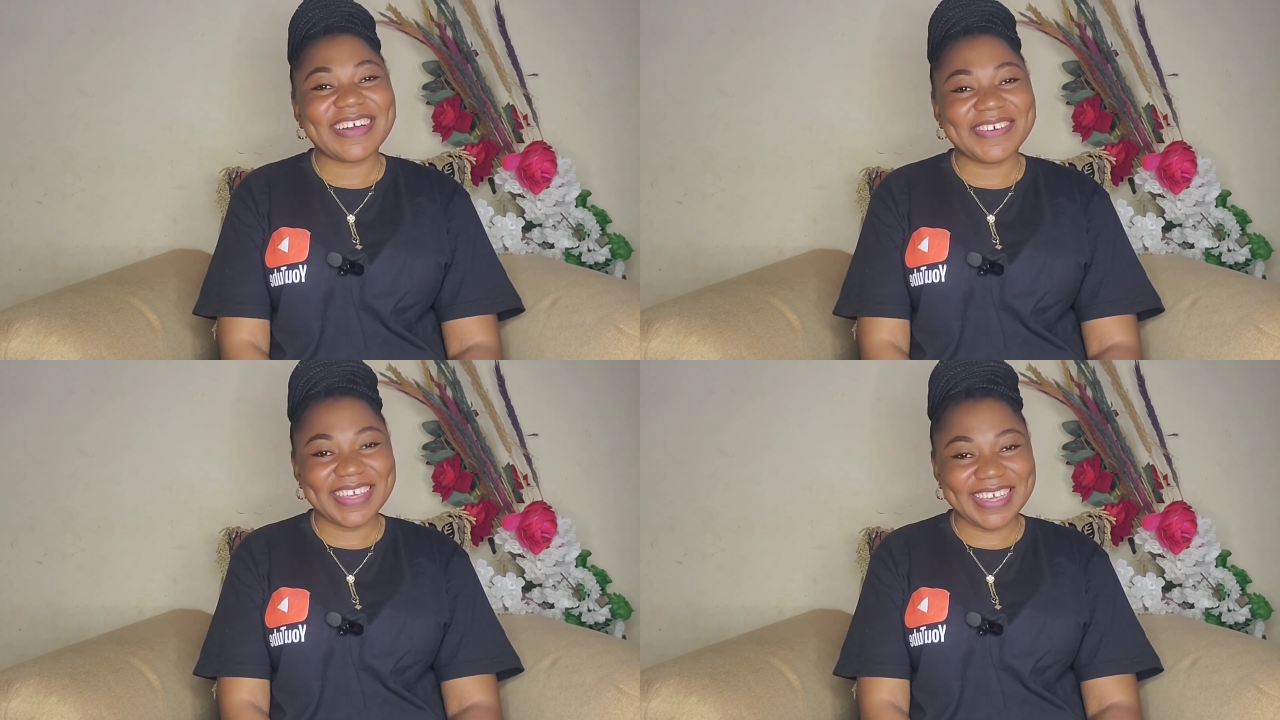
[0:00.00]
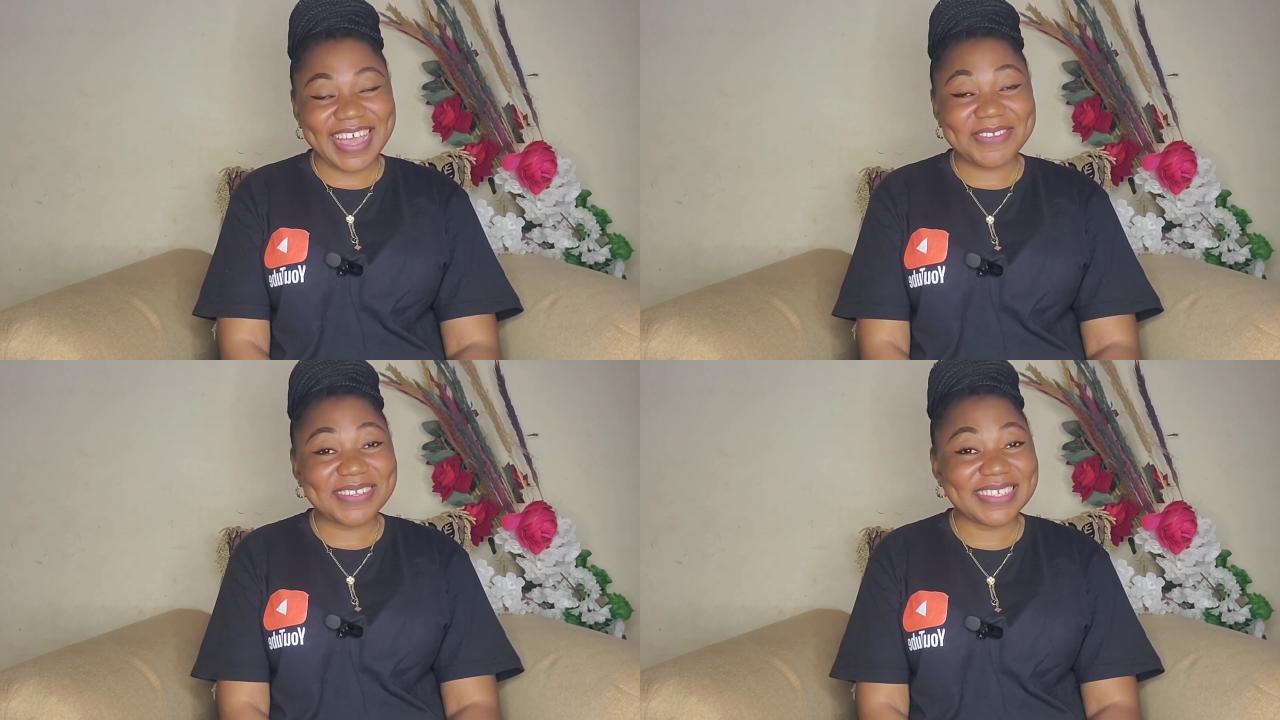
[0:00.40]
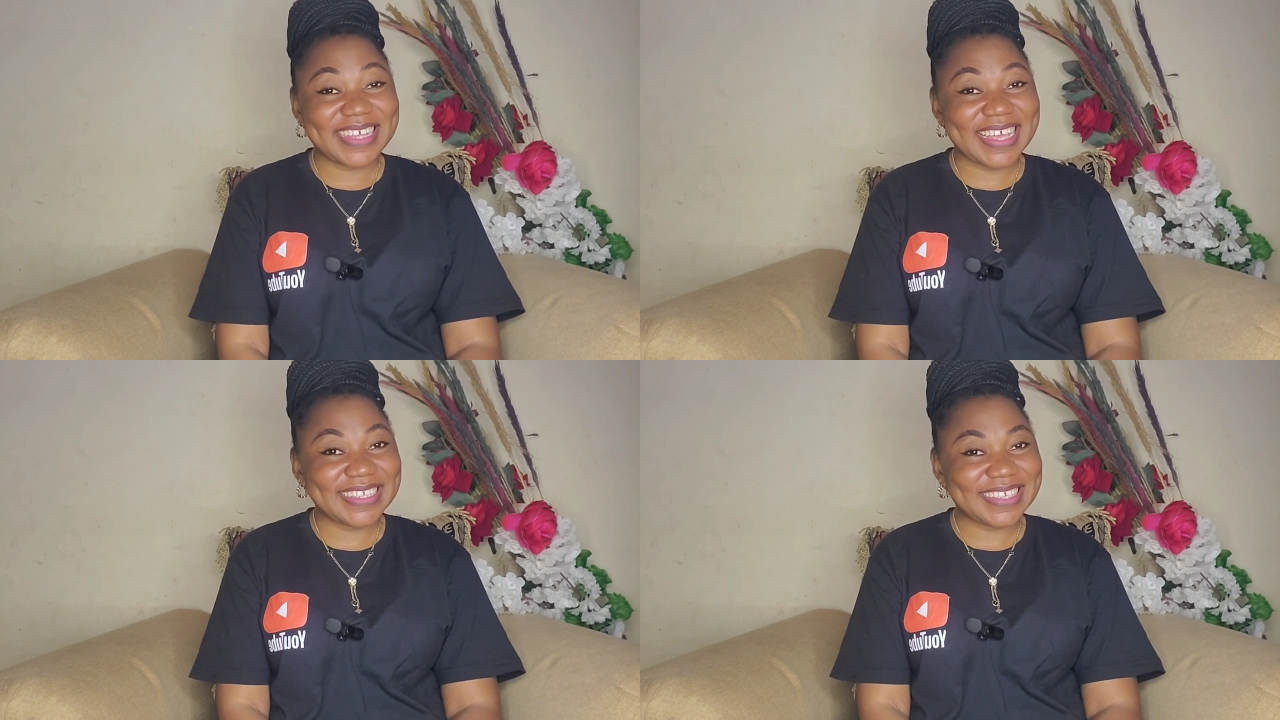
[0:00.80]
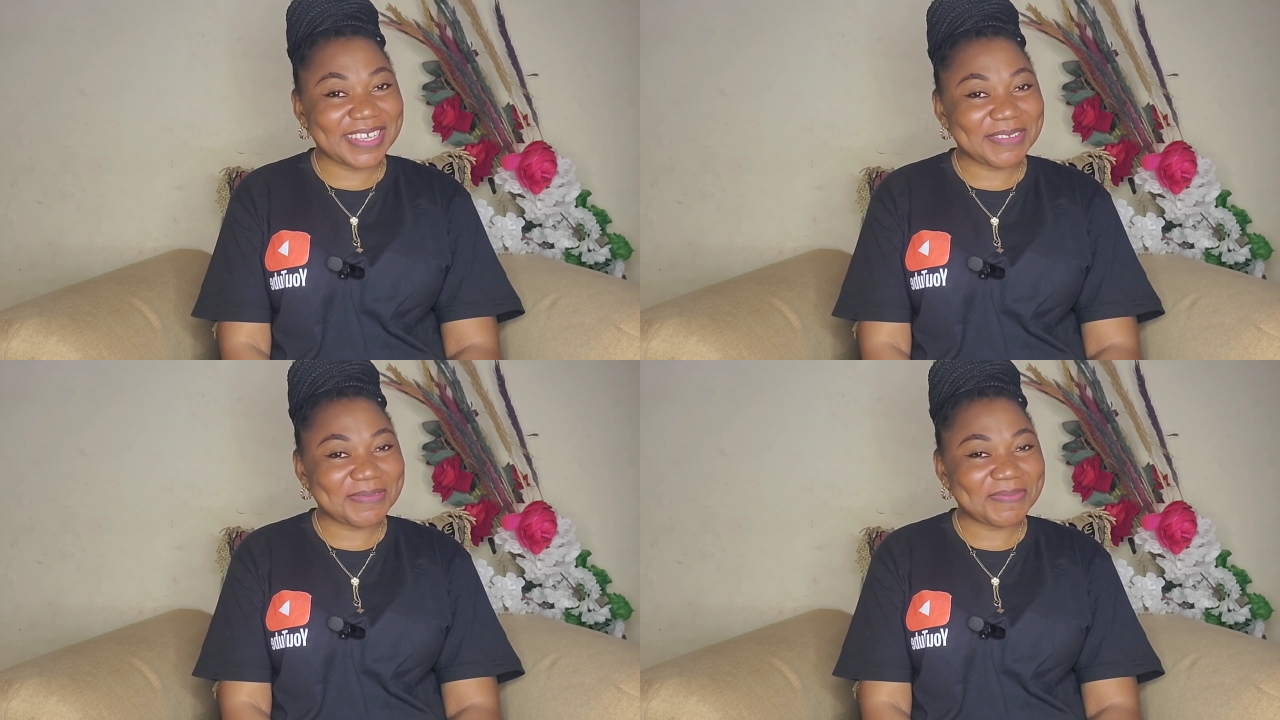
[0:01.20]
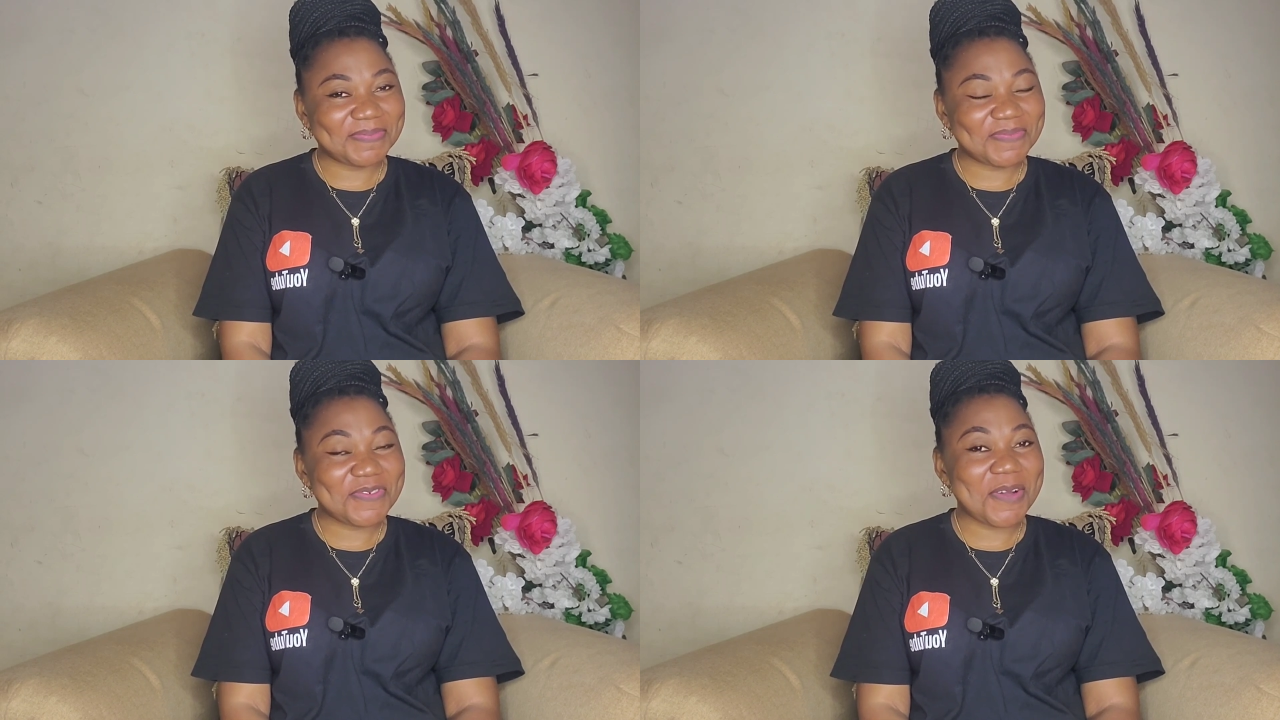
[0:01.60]
Okay, I don't decide to say.
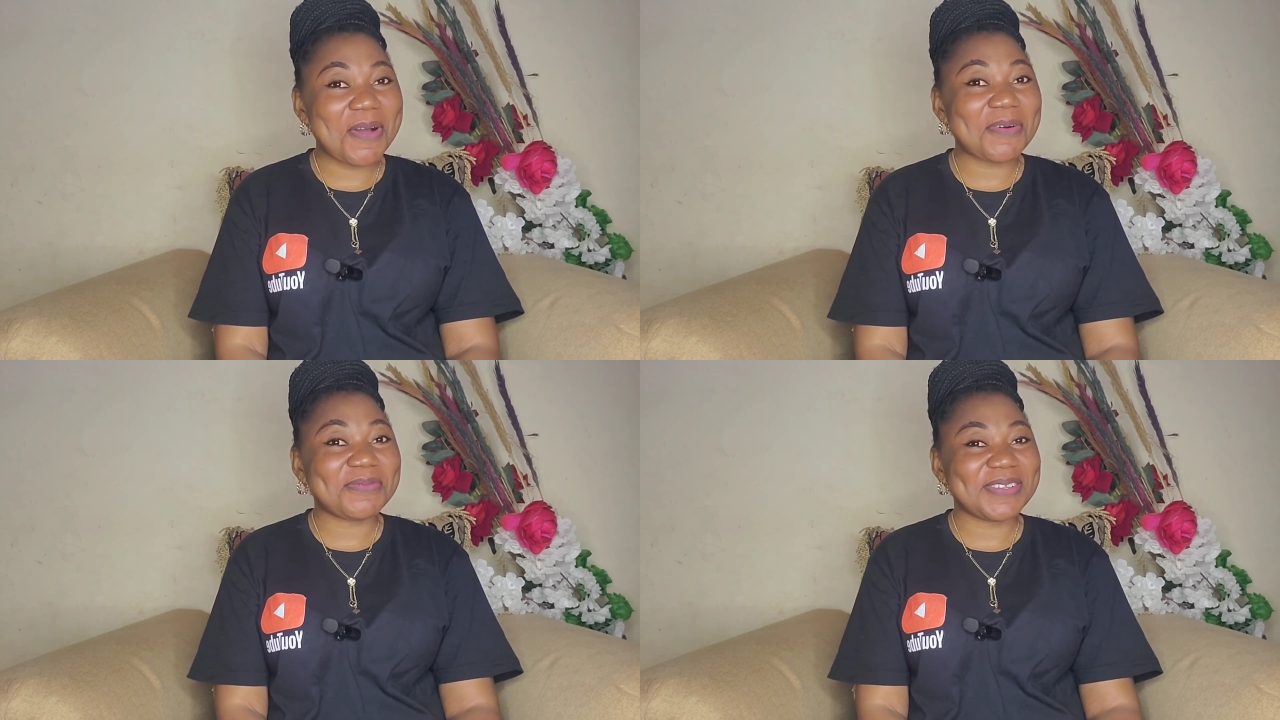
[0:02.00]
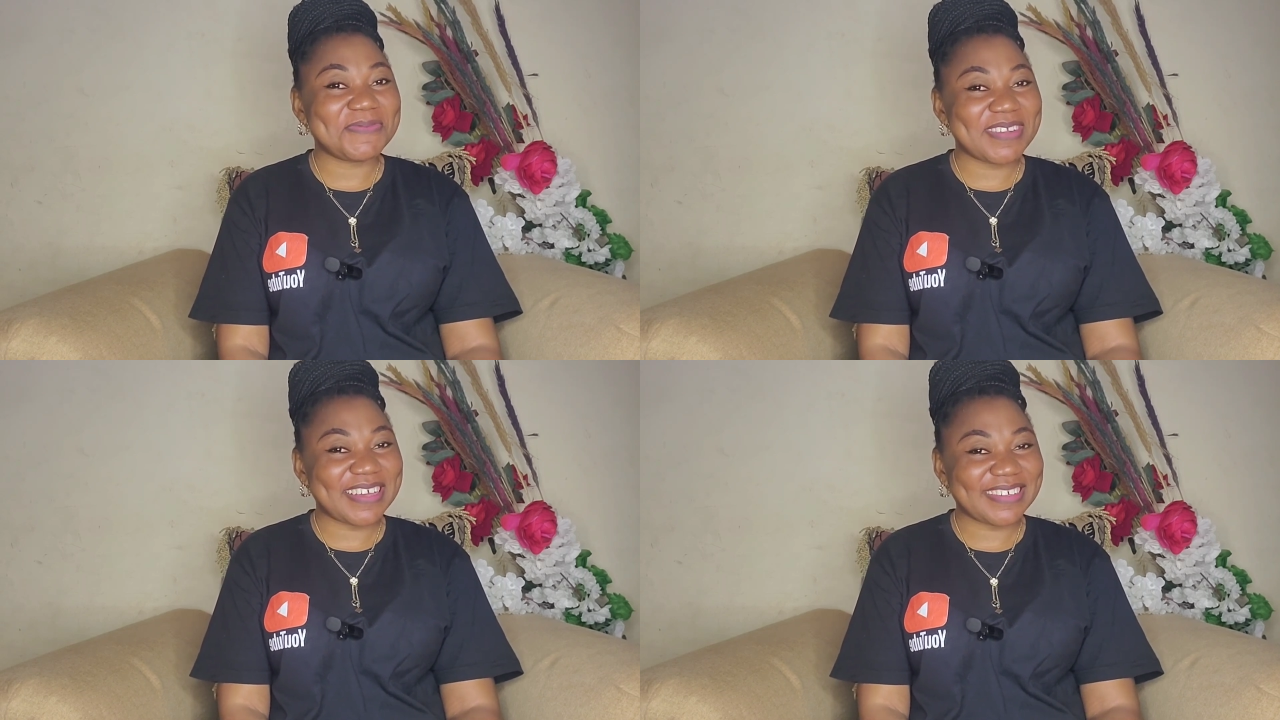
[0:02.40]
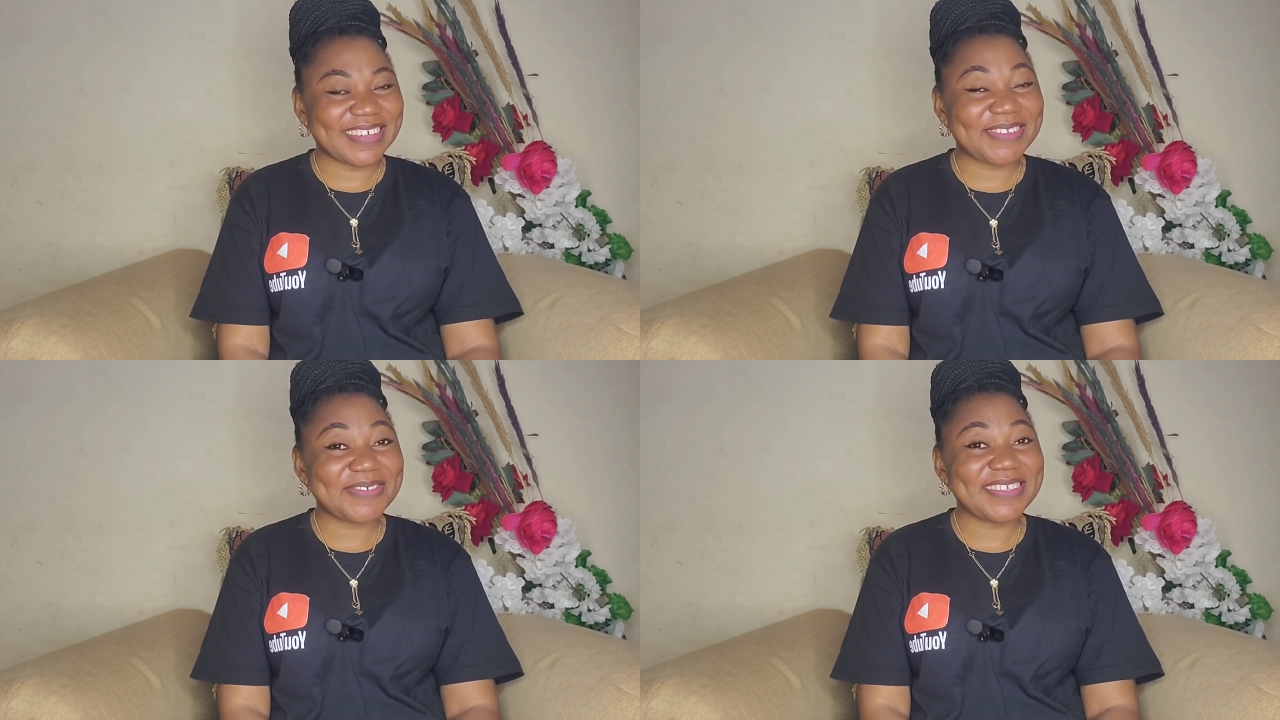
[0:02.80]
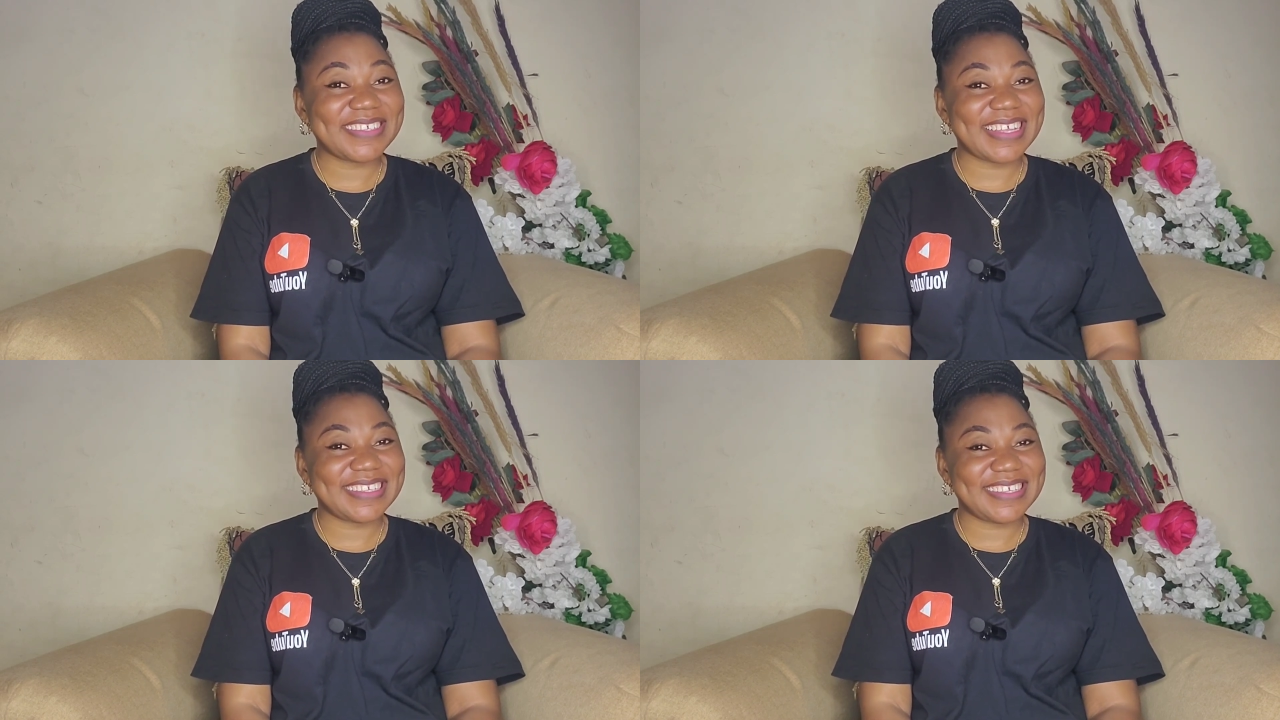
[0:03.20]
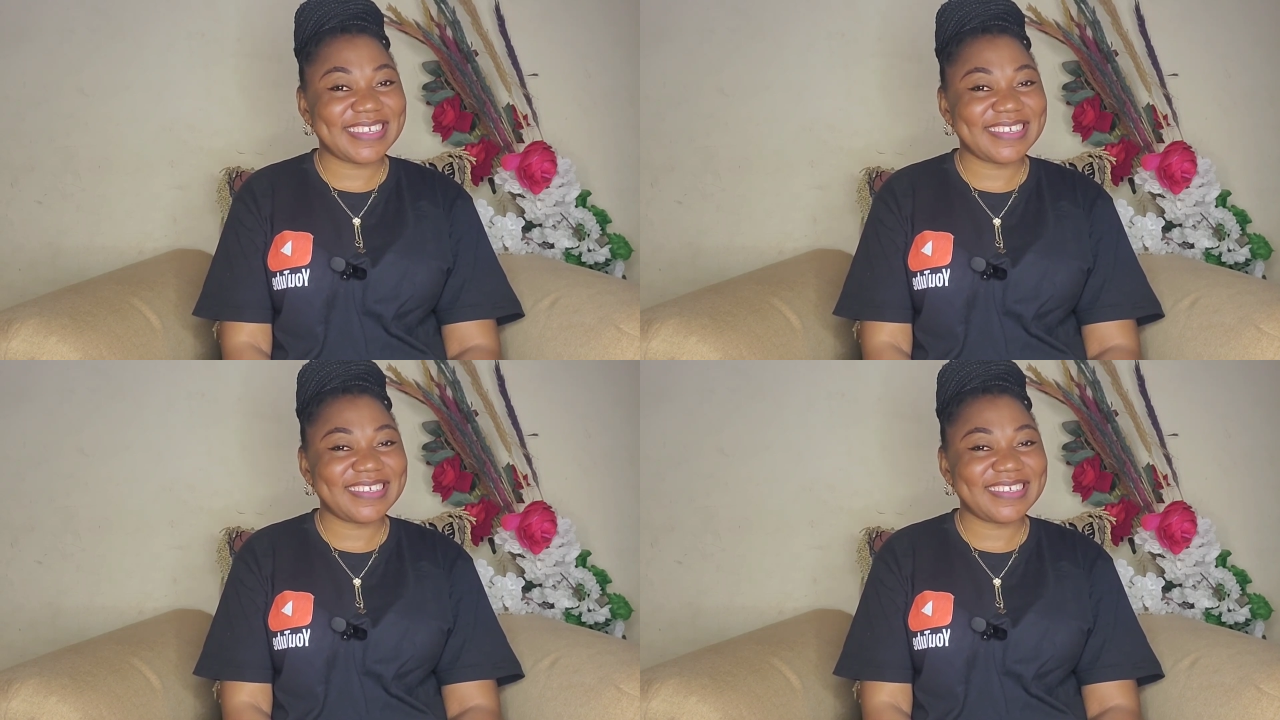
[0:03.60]
If I want update now, I don't decide to say.